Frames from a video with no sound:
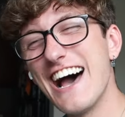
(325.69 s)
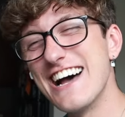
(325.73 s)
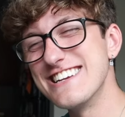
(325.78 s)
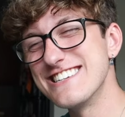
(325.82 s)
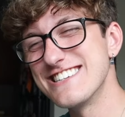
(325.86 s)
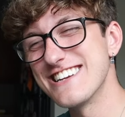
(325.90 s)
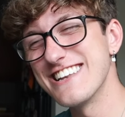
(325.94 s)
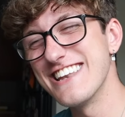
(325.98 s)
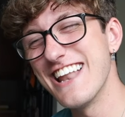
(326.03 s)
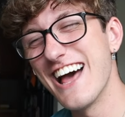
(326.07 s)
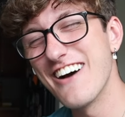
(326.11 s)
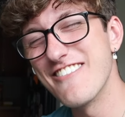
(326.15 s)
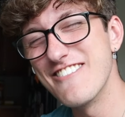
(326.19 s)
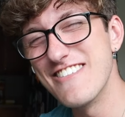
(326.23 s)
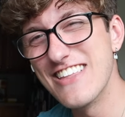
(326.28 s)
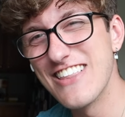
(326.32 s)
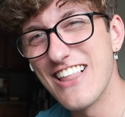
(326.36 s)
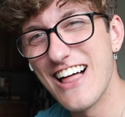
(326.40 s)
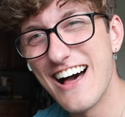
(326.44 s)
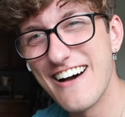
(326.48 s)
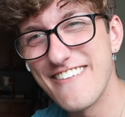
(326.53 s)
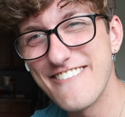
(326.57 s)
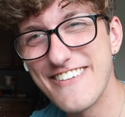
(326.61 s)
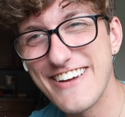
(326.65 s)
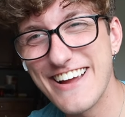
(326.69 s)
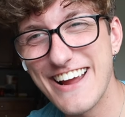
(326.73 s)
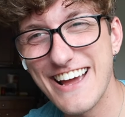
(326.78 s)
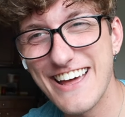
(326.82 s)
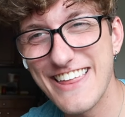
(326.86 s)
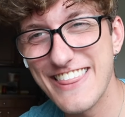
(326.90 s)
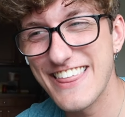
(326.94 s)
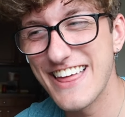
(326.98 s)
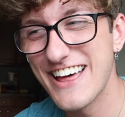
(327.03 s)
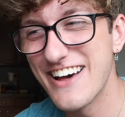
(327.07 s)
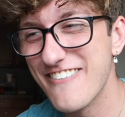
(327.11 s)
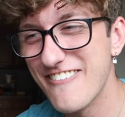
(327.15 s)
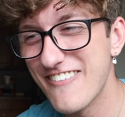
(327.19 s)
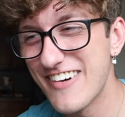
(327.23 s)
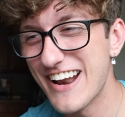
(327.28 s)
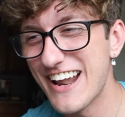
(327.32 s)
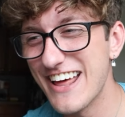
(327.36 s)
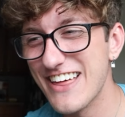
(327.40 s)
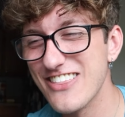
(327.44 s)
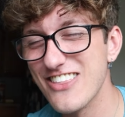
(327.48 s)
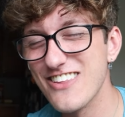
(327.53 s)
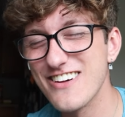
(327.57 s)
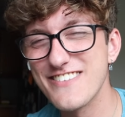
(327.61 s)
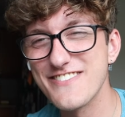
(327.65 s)
I should not be laughing at that, but
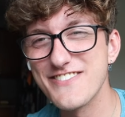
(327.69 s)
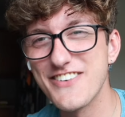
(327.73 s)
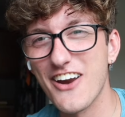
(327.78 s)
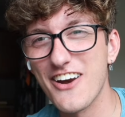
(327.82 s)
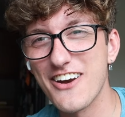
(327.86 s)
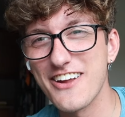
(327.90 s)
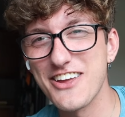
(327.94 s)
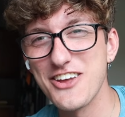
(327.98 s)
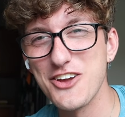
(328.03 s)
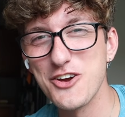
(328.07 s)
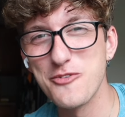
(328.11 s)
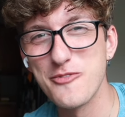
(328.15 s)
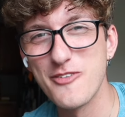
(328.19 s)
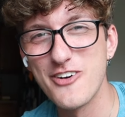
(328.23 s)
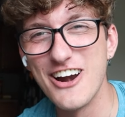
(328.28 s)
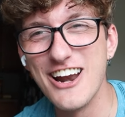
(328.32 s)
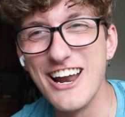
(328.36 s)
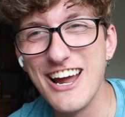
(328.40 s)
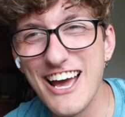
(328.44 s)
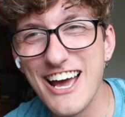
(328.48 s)
I love dark humor.